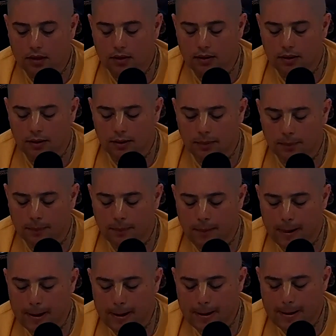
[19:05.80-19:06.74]

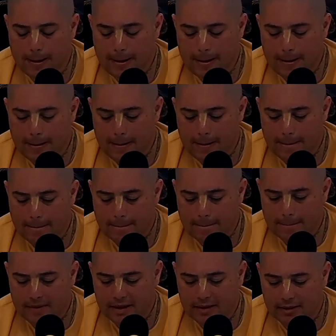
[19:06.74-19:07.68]
Um,
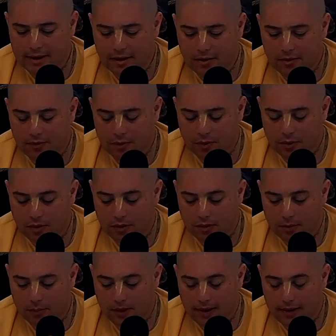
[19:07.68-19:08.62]
and
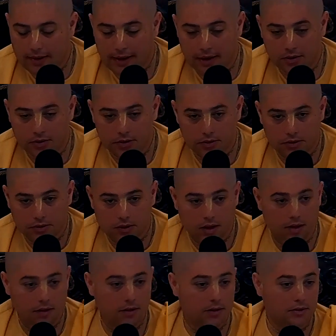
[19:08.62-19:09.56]
therefore, by nature's
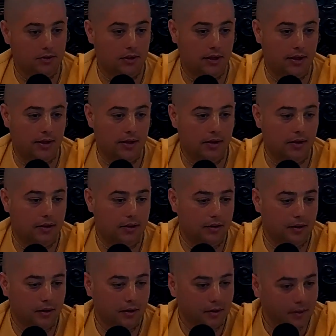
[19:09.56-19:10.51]
law, there's a
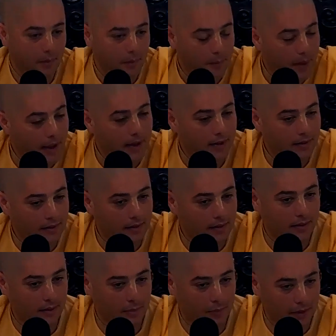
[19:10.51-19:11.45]
man
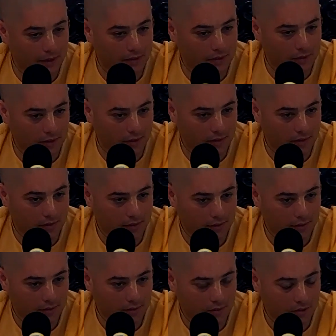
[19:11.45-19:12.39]
in the picture,
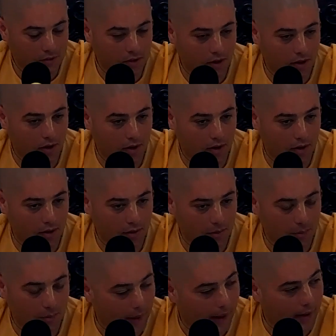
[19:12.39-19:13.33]

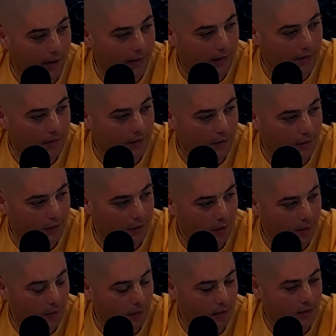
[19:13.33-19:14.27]
strong man to
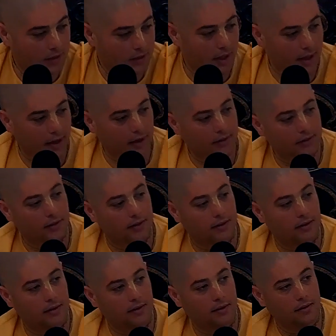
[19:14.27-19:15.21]
you know protect
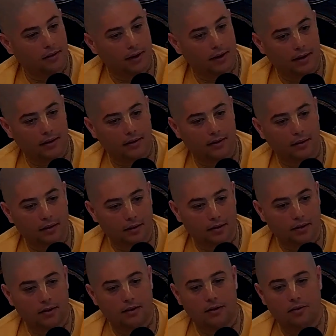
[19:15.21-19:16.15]
and right
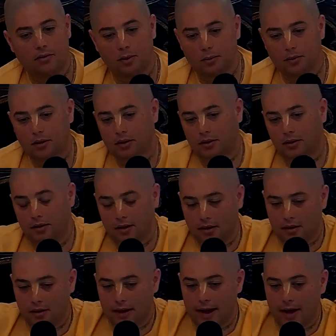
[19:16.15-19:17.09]
from the
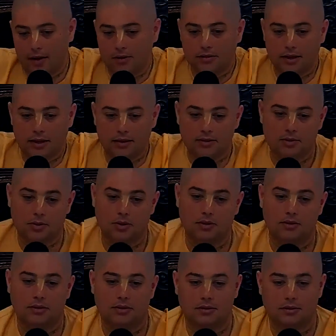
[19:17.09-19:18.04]
outside
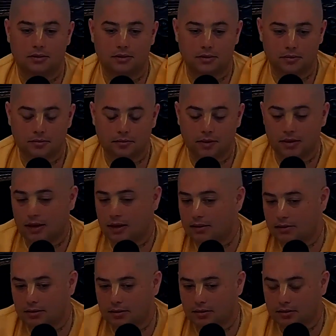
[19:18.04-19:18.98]
sources, and
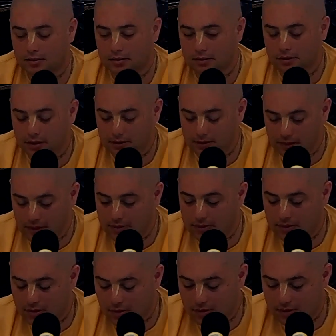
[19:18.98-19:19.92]
that's that's
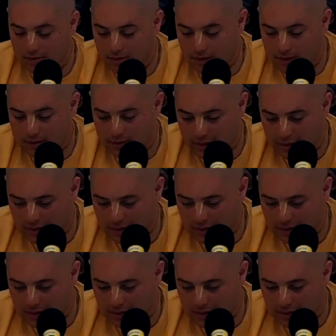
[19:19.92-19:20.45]
that's good. That's